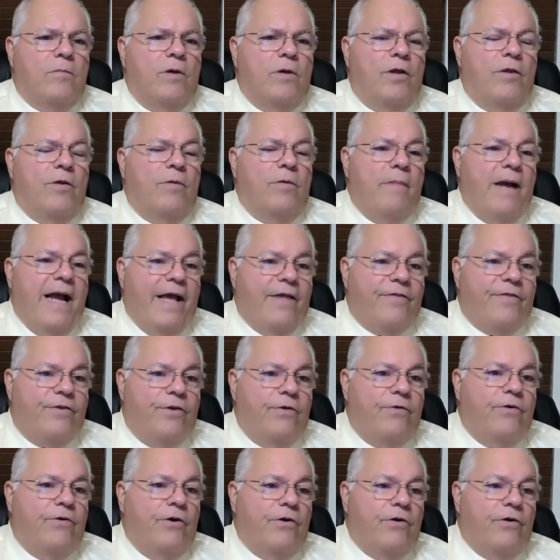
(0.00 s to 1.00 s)
Brother
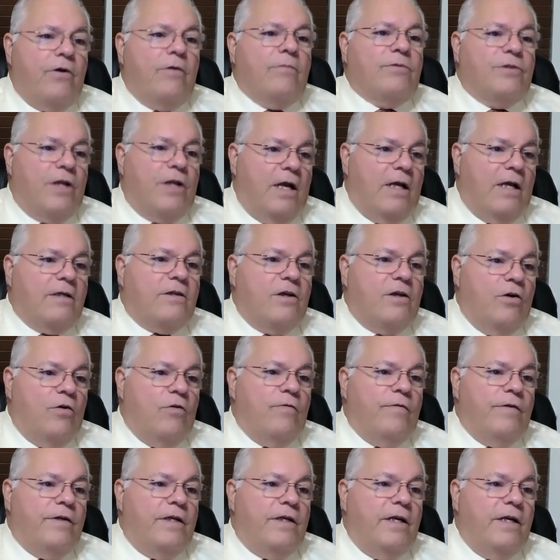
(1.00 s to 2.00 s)
Matthew Durham's got
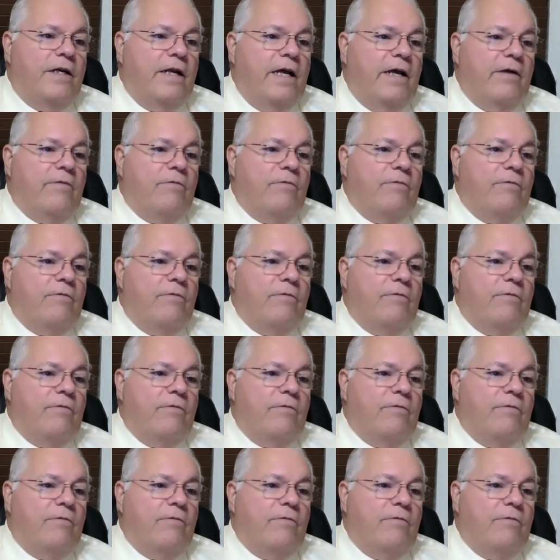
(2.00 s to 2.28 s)
COVID, isn't